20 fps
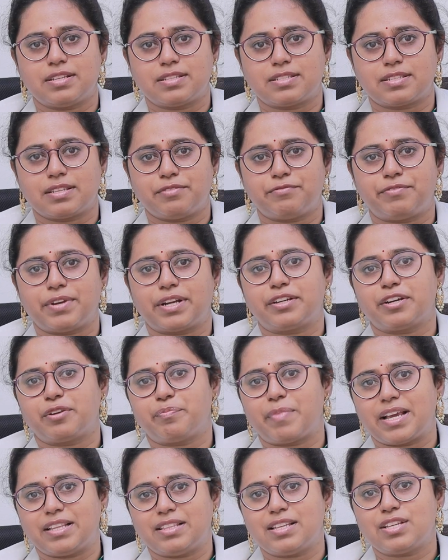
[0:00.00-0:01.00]
is infected
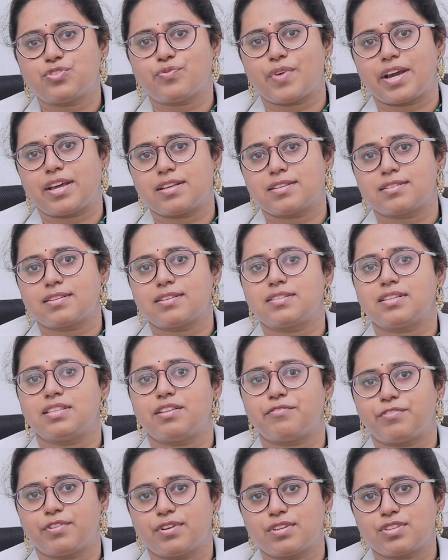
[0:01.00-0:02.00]
by these viruses in
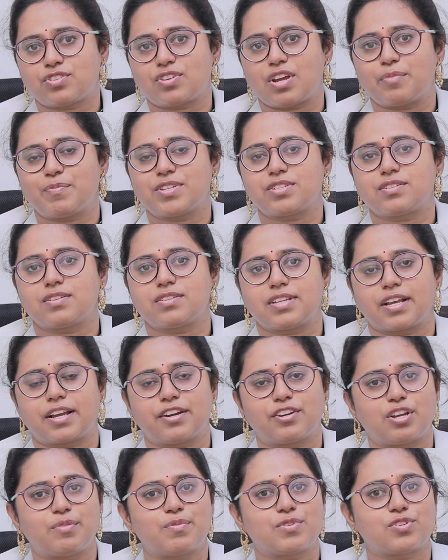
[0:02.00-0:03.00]
the first trimester,
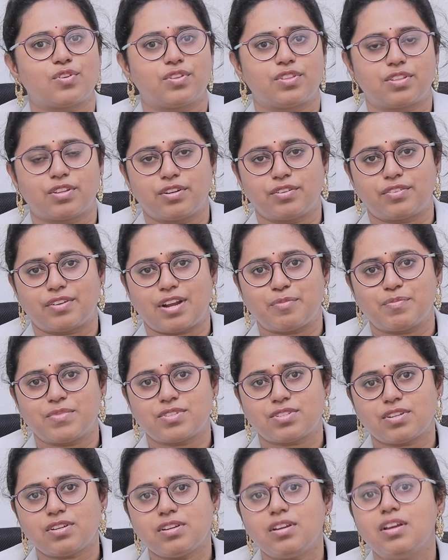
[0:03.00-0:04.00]
second trimester, third
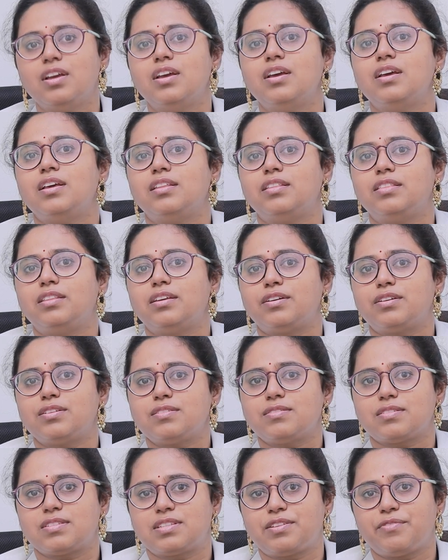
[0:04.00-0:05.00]
trimester.
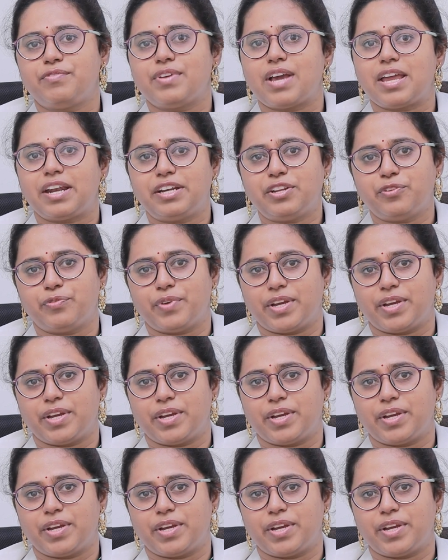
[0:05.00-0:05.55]
The severity